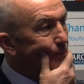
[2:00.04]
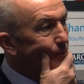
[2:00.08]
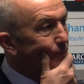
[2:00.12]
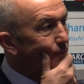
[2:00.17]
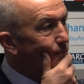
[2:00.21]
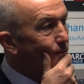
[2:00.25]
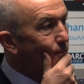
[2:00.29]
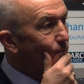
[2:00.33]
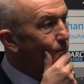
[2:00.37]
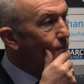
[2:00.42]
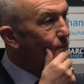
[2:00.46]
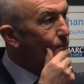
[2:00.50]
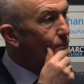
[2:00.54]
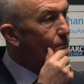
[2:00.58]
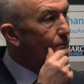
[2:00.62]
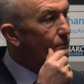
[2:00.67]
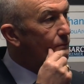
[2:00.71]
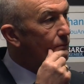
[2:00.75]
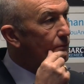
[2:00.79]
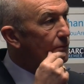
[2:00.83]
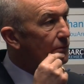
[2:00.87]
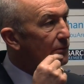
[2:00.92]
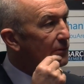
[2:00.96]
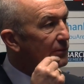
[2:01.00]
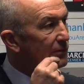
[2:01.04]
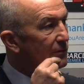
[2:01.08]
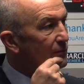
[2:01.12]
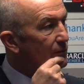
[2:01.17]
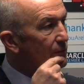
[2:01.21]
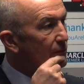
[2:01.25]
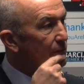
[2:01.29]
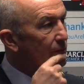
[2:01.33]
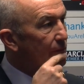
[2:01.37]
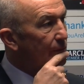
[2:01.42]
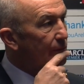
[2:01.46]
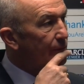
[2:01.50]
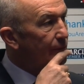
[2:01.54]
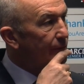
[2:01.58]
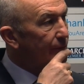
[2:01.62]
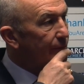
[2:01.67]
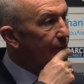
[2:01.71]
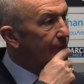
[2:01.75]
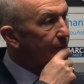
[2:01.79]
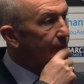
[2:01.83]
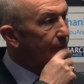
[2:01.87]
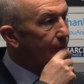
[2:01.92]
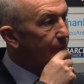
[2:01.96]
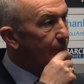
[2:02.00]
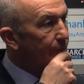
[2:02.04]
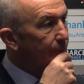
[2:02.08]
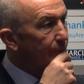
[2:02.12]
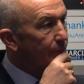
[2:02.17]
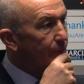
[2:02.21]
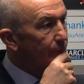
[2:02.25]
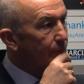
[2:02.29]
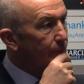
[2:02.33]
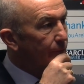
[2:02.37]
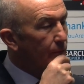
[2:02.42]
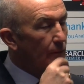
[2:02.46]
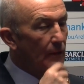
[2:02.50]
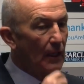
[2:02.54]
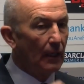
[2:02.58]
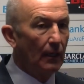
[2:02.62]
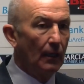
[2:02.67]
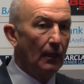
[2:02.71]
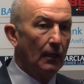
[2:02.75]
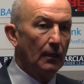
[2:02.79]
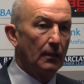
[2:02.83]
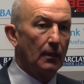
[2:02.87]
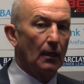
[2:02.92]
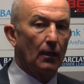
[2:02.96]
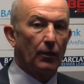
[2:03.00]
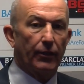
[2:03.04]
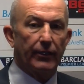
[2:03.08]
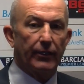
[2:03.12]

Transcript: it's going to be even more of a massive challenge for them. No,